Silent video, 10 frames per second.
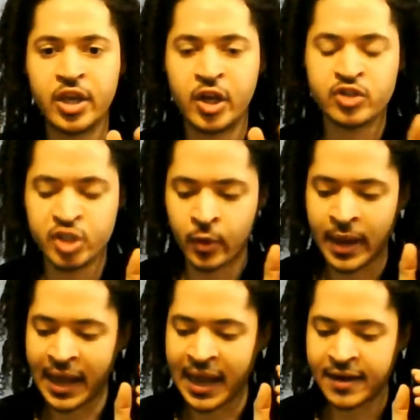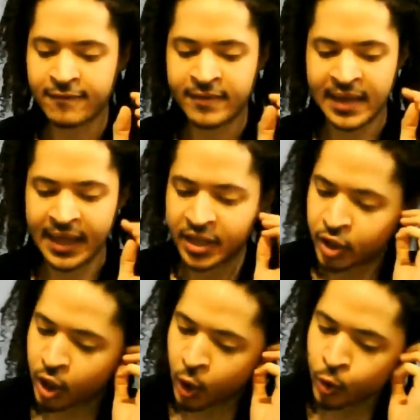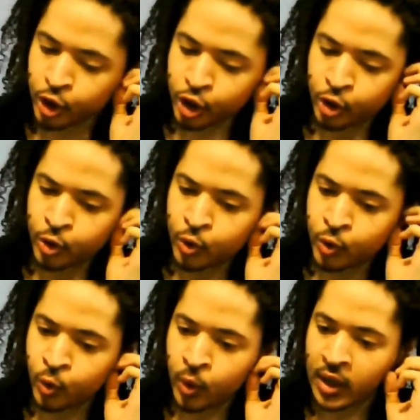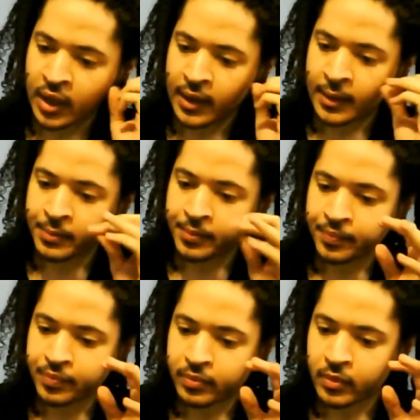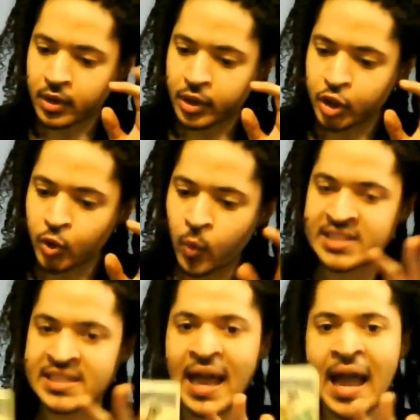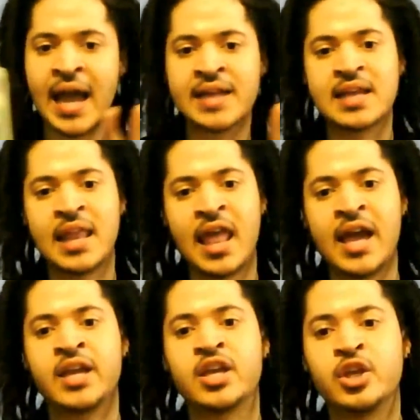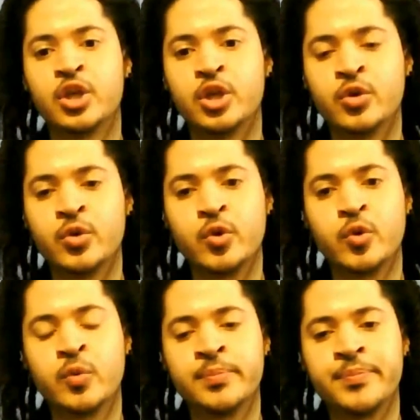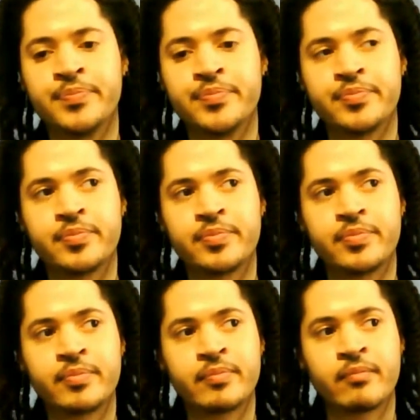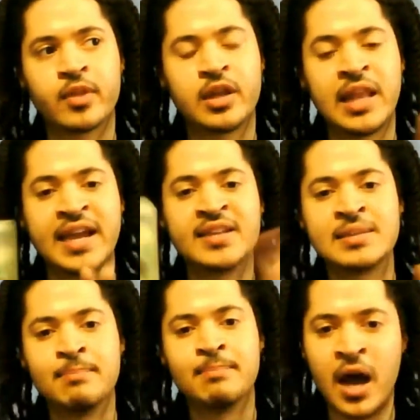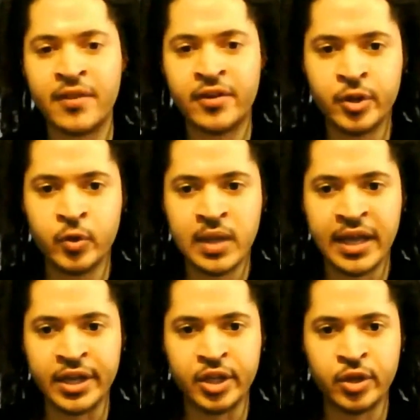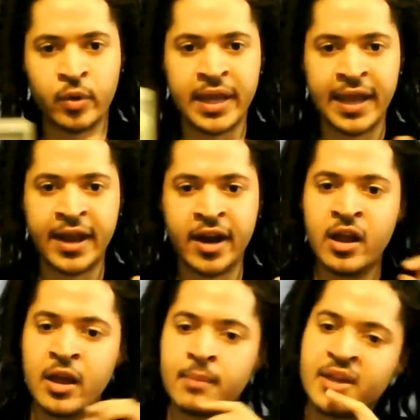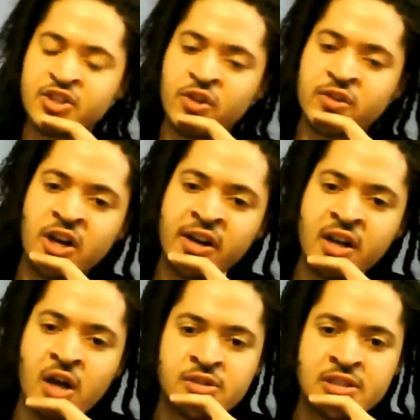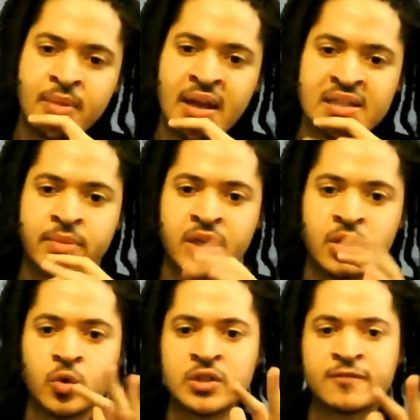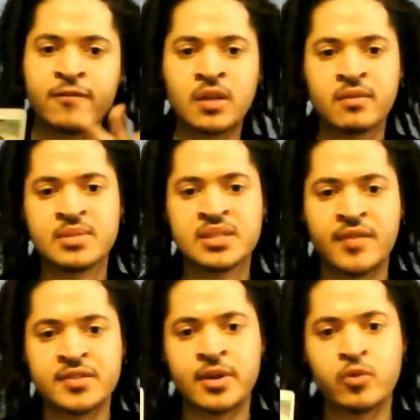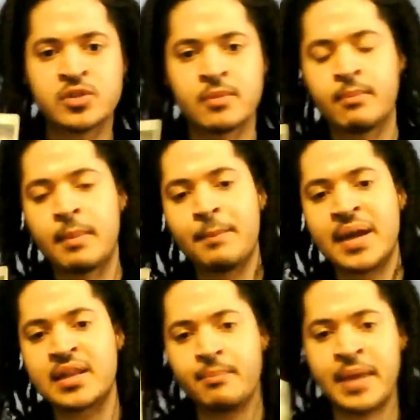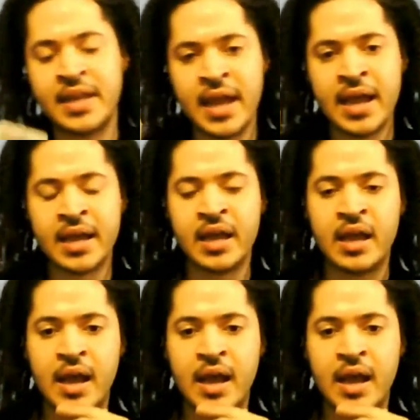you know, so I kind of feel like, you know, you want to act like it doesn't bother you, like you don't care, because, you know, this card can also symbolize somebody who is full of themselves, somebody who's a megalomaniac,